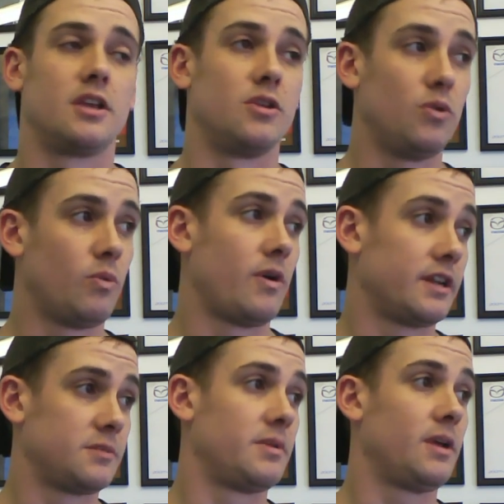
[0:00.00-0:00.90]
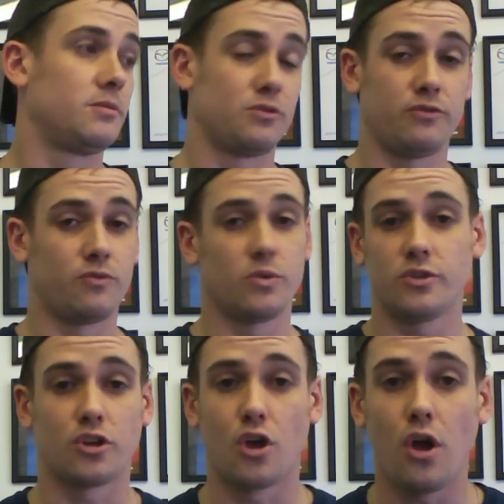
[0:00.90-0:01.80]
you want to be able to afford
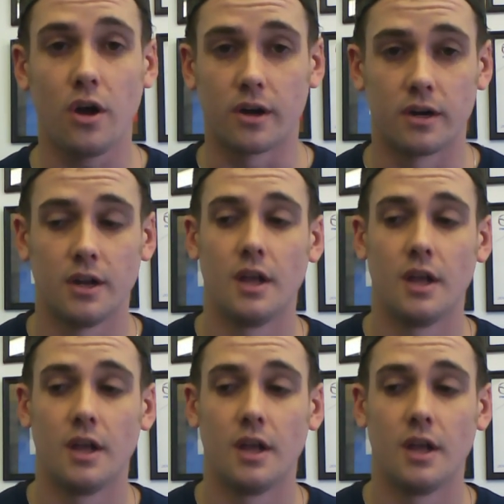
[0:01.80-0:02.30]
the car.